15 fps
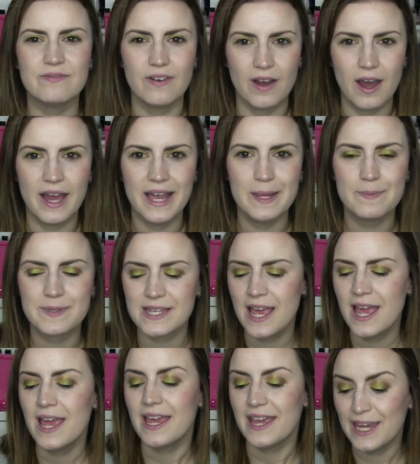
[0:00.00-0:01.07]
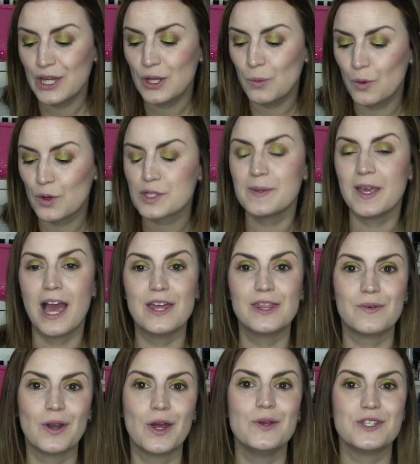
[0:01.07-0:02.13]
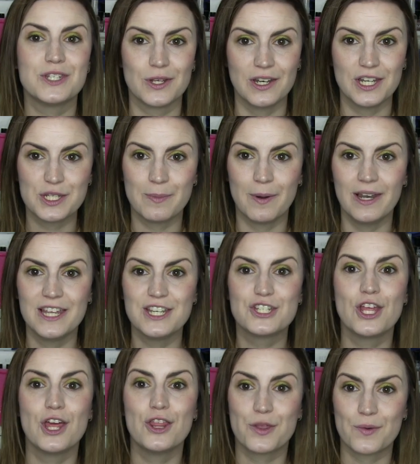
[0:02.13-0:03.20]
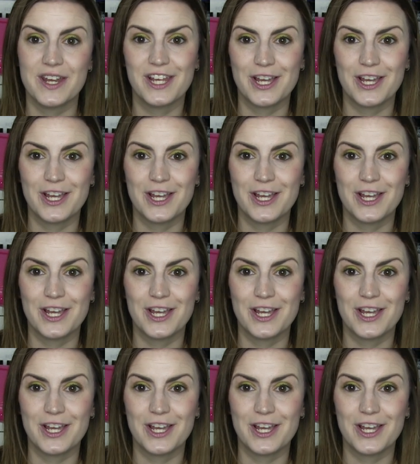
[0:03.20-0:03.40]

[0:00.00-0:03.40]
vibes. He who walks behind the rows, dollish polish, three